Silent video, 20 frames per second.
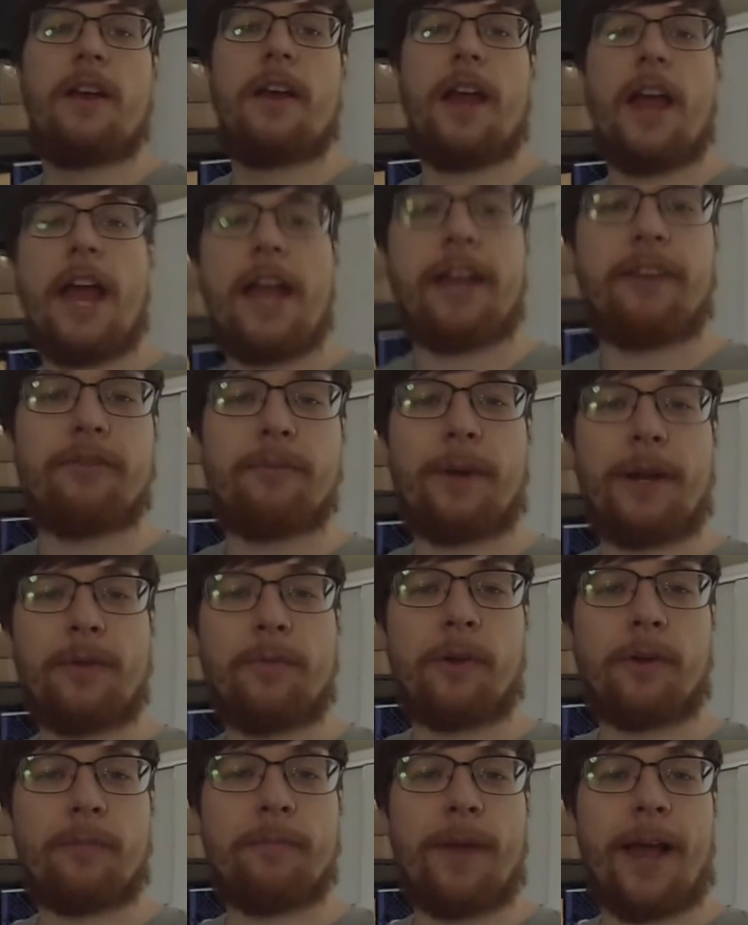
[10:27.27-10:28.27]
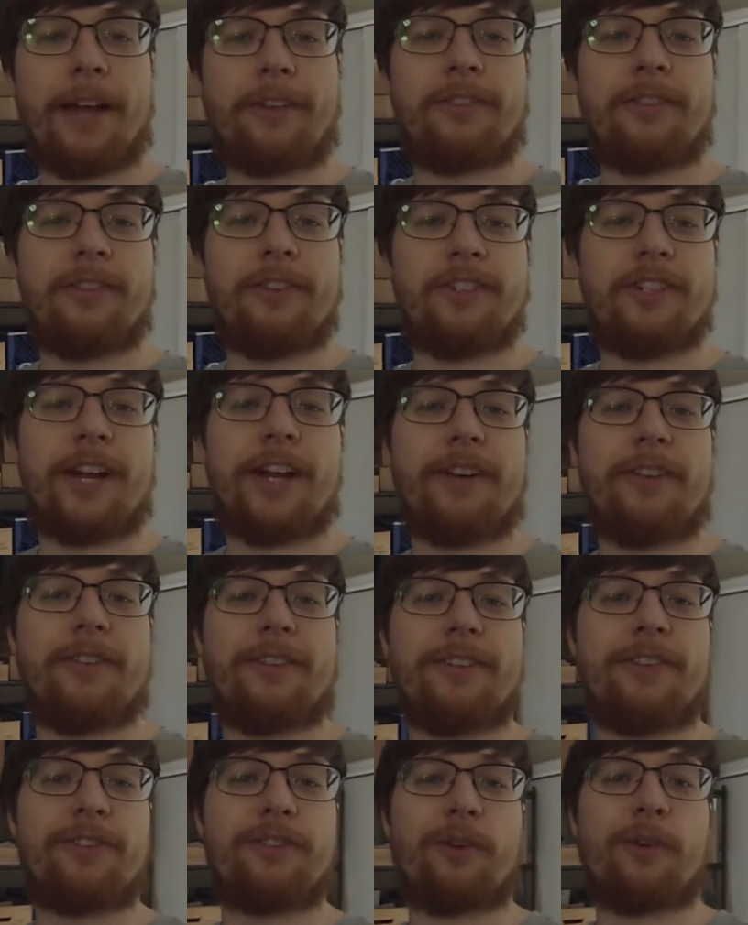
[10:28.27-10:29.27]
Hey everybody, welcome back to the
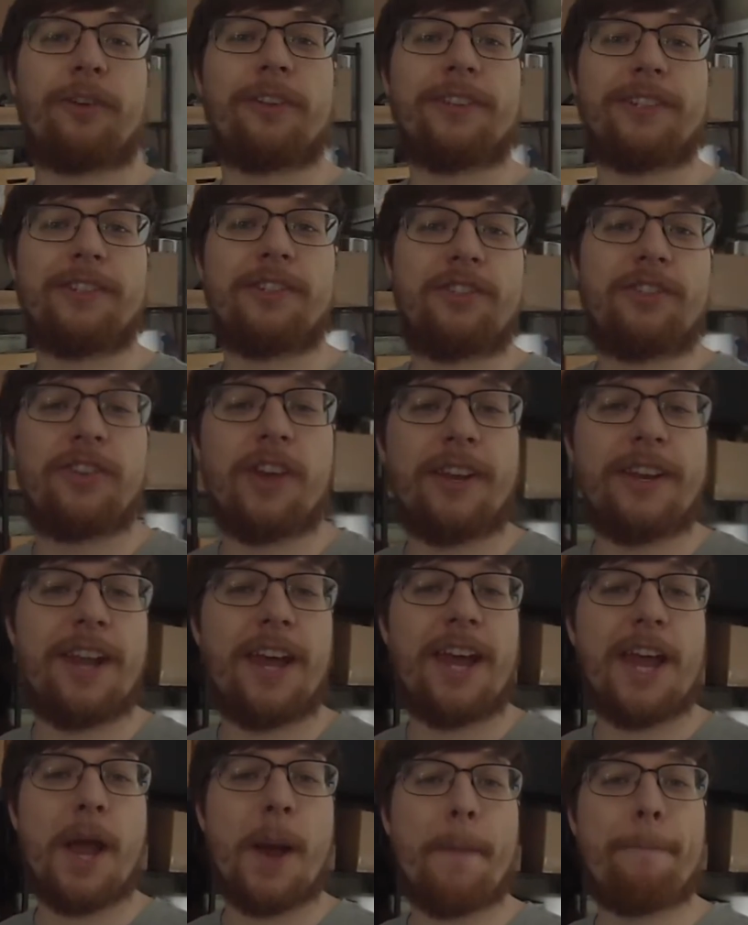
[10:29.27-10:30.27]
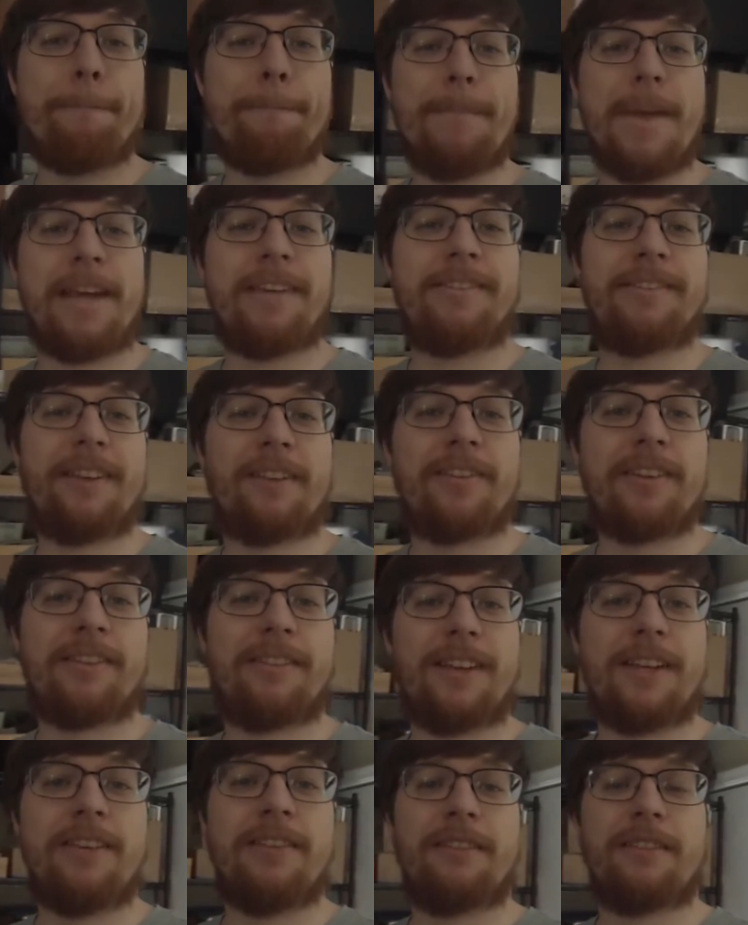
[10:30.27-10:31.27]
channel. It is currently Sunday, May
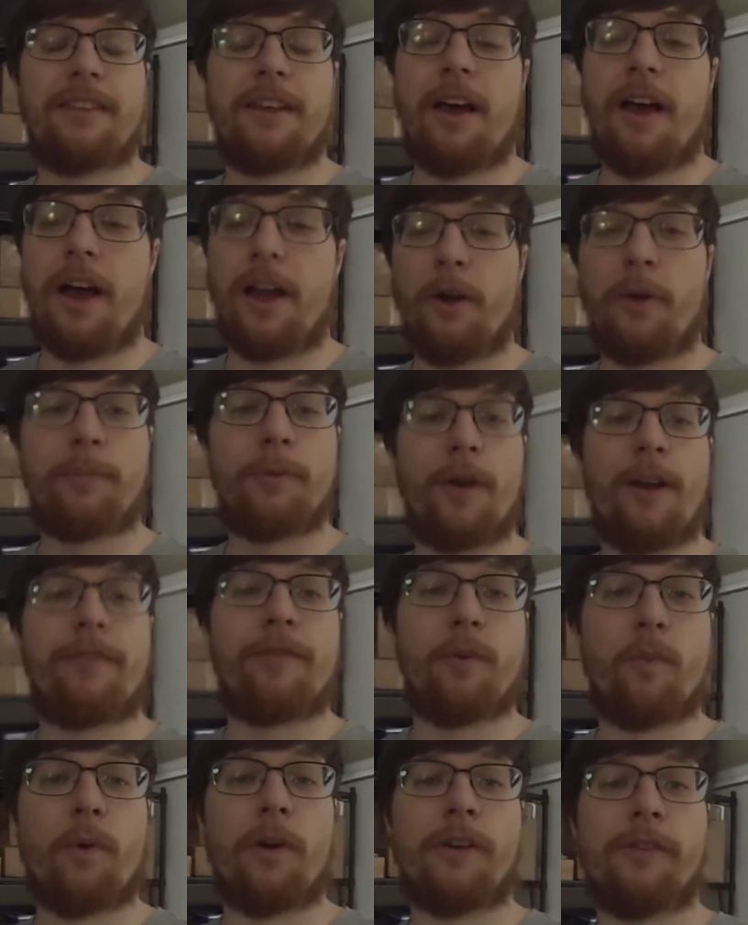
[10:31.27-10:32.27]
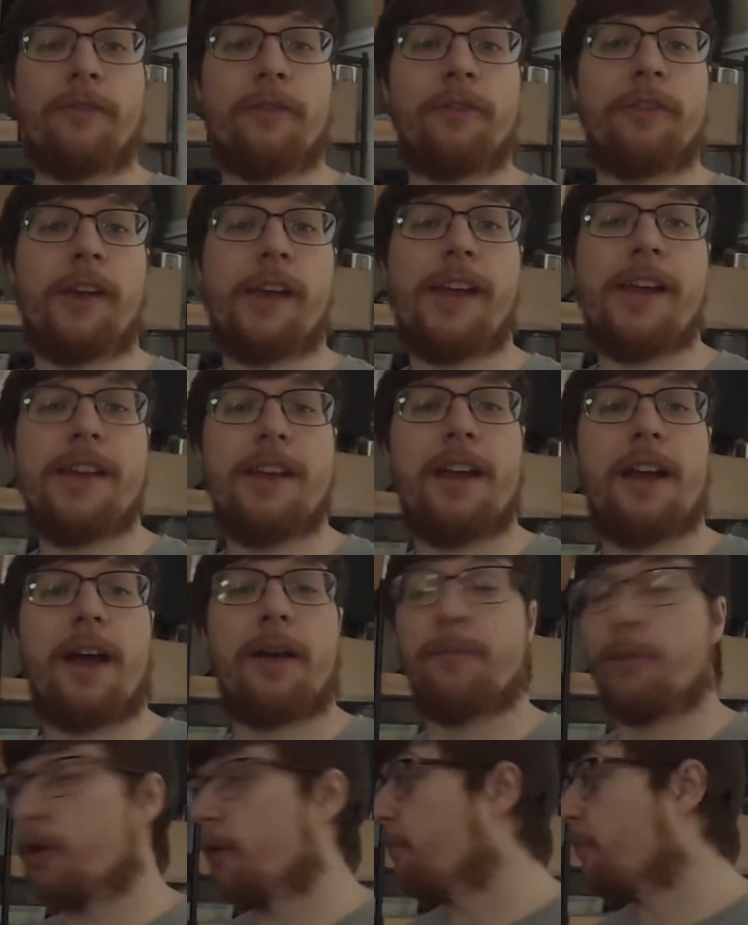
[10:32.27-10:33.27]
17th. I hope you're having a wonderful day.
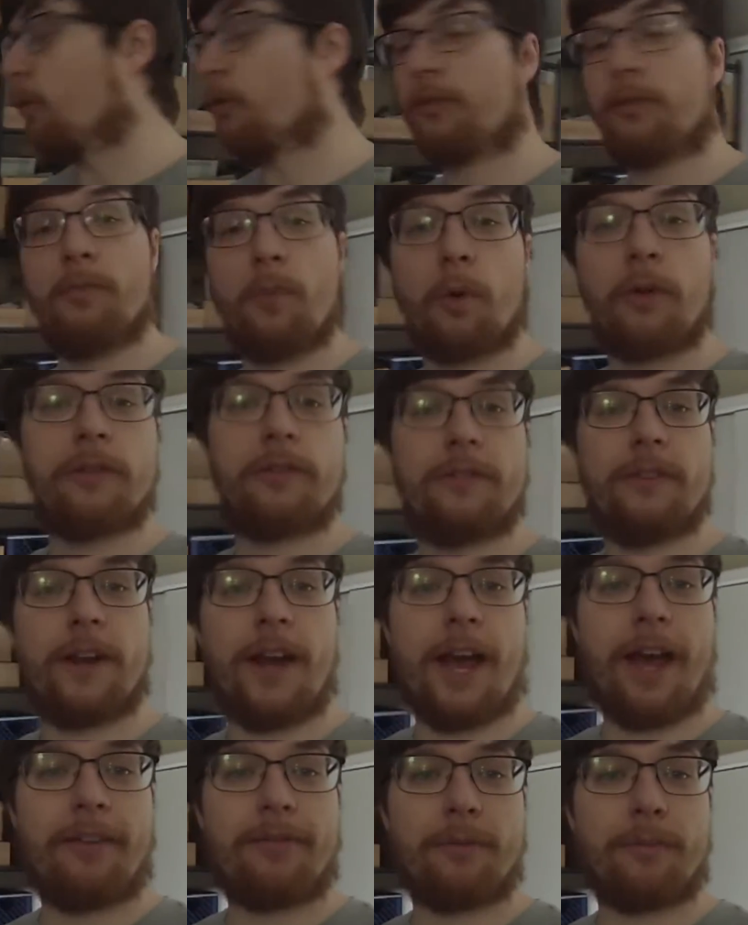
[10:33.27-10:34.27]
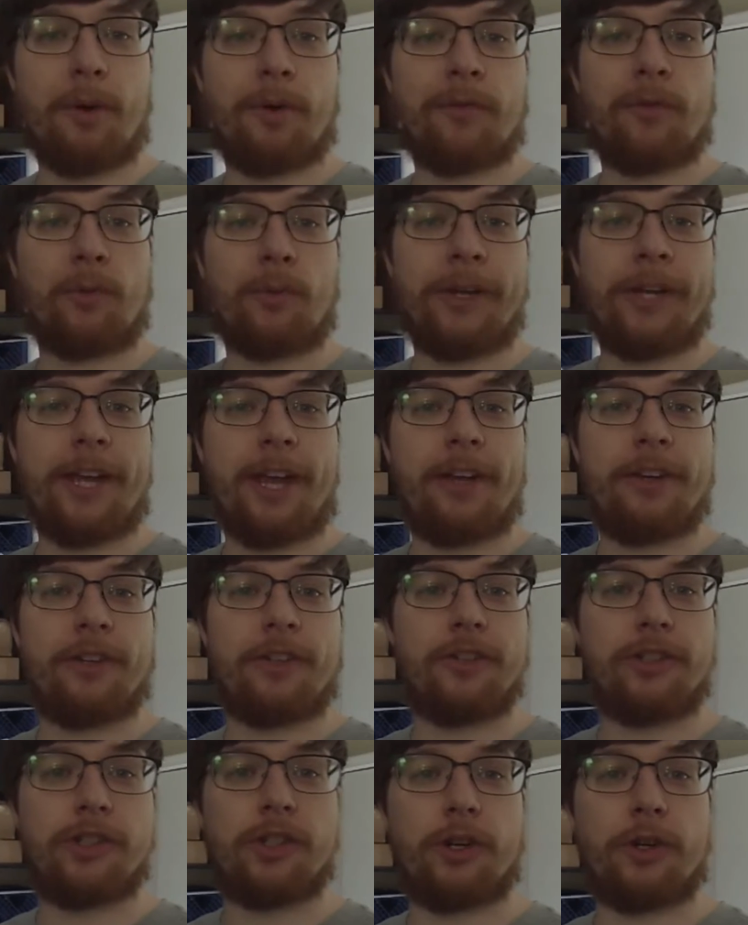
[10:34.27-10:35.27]
I'm going to pull some orders that I had from over the weekend
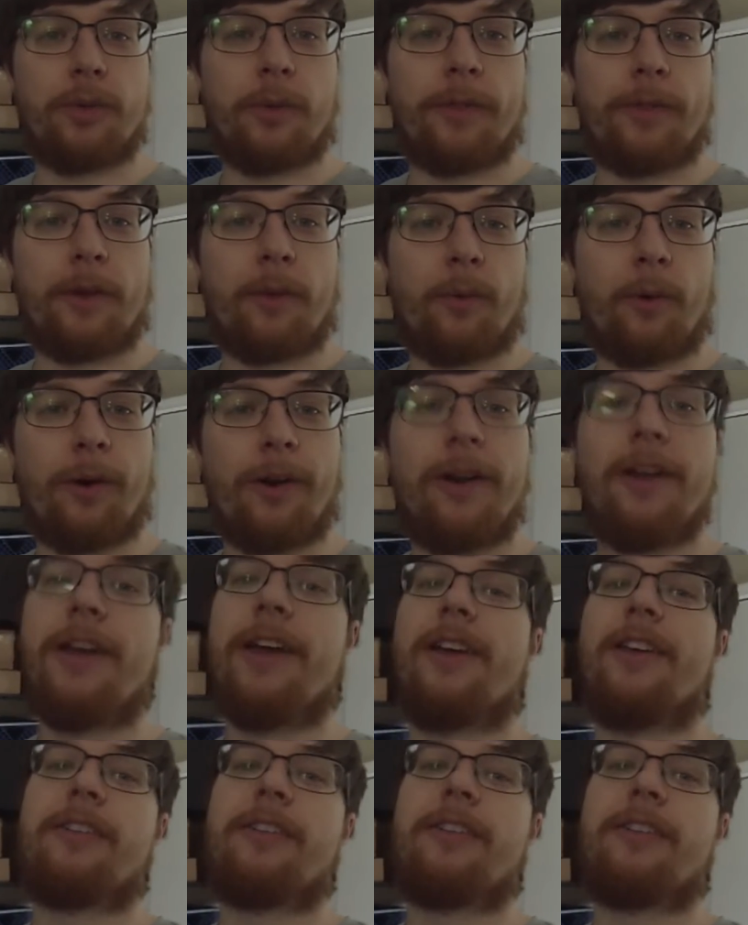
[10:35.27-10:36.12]
and show you what they were.